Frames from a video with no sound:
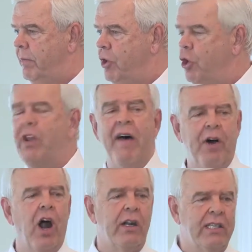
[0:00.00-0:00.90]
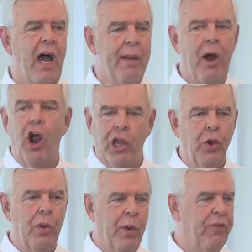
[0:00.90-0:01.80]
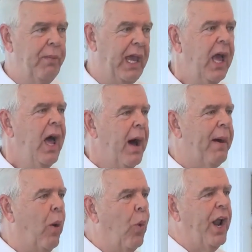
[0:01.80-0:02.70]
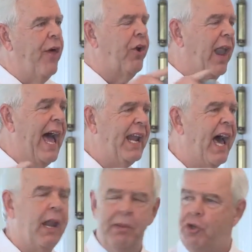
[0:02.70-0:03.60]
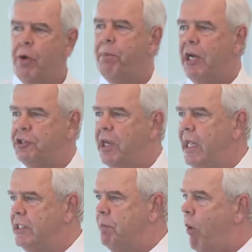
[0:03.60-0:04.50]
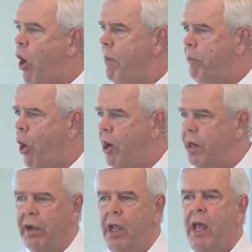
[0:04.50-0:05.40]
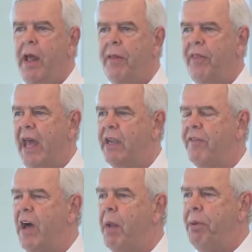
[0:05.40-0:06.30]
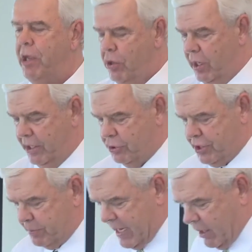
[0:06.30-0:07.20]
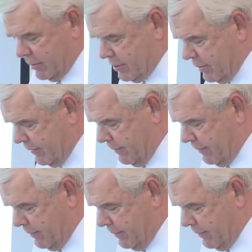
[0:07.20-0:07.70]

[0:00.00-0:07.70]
You'd have a hard time arguing with me about what other line item in your budget is more important than developing your leadership talent.